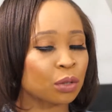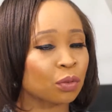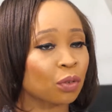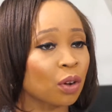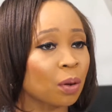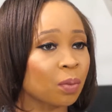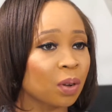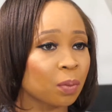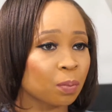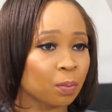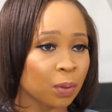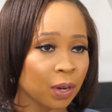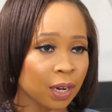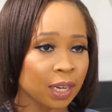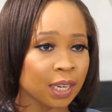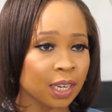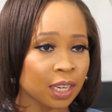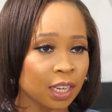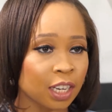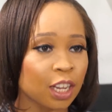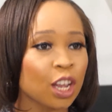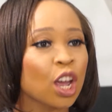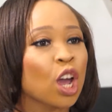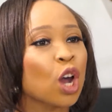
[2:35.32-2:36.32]
from the
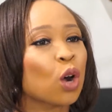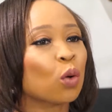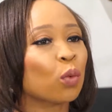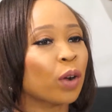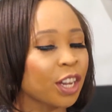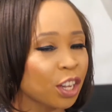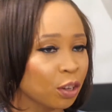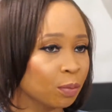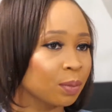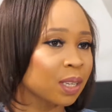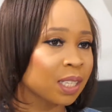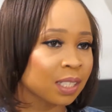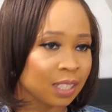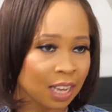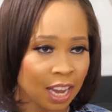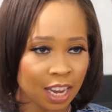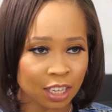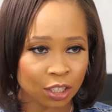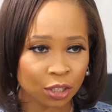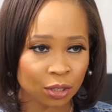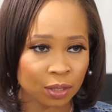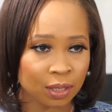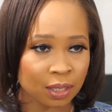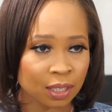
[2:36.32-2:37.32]
body. When you
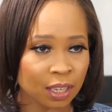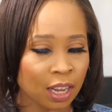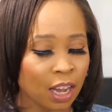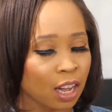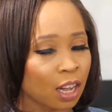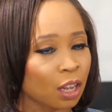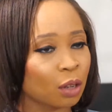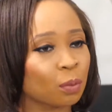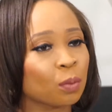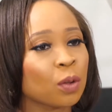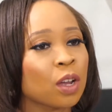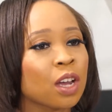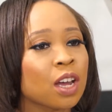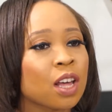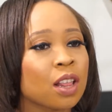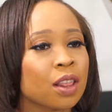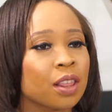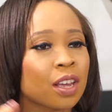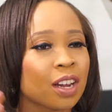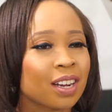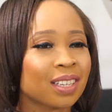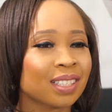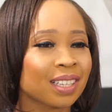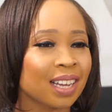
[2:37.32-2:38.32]
massage your scalp,
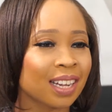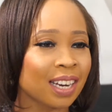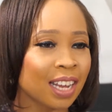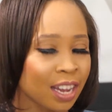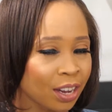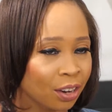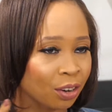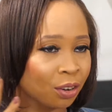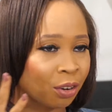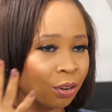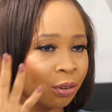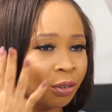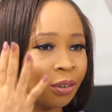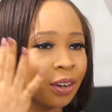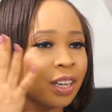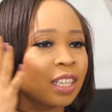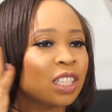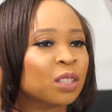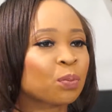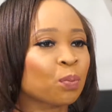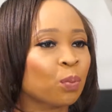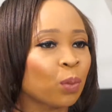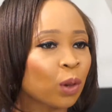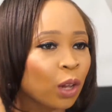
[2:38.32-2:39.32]
there is an
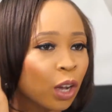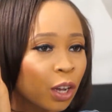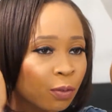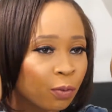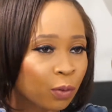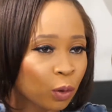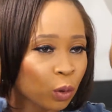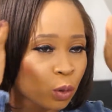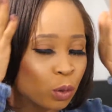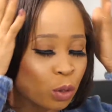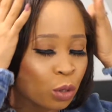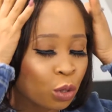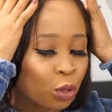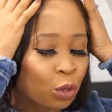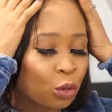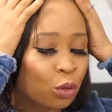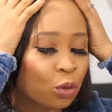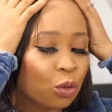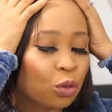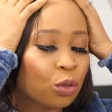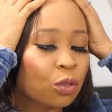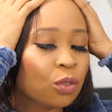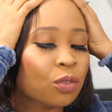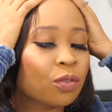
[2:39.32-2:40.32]
increased blood flow
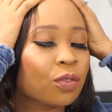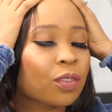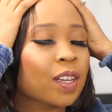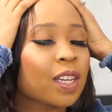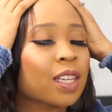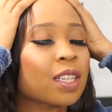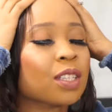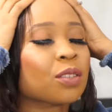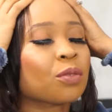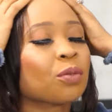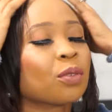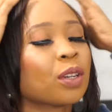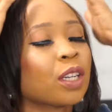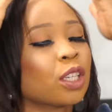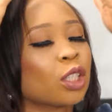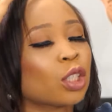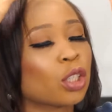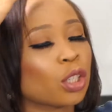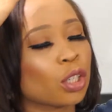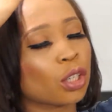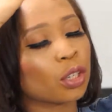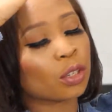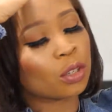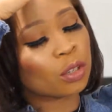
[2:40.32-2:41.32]
to this
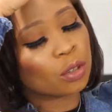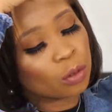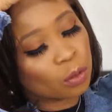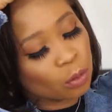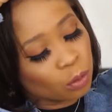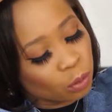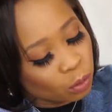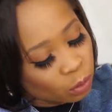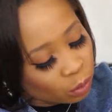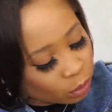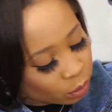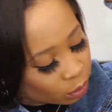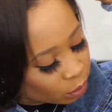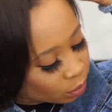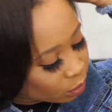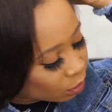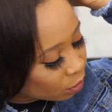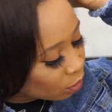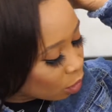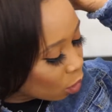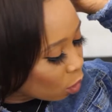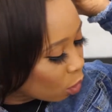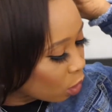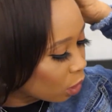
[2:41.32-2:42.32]
region, you know,
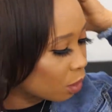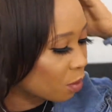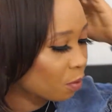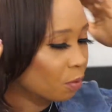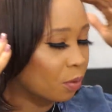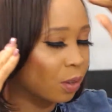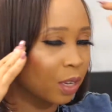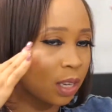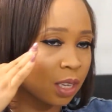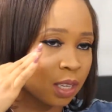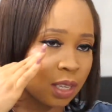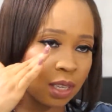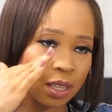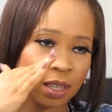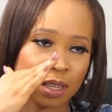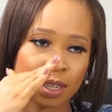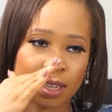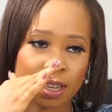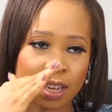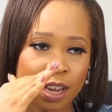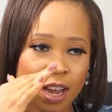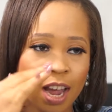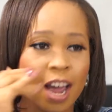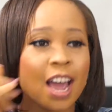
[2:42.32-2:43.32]
all of this.
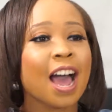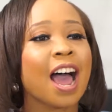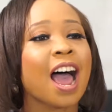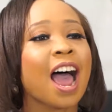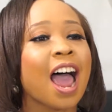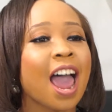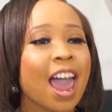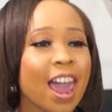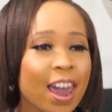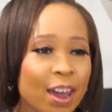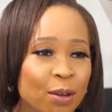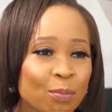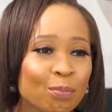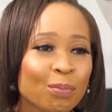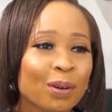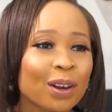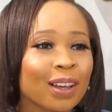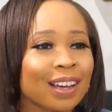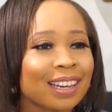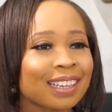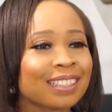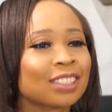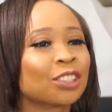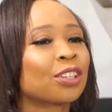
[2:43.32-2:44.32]
And
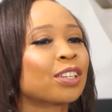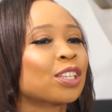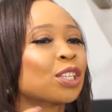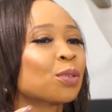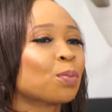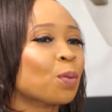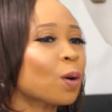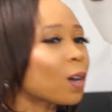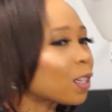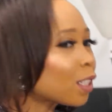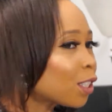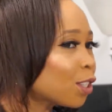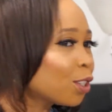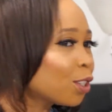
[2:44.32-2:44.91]
blood transports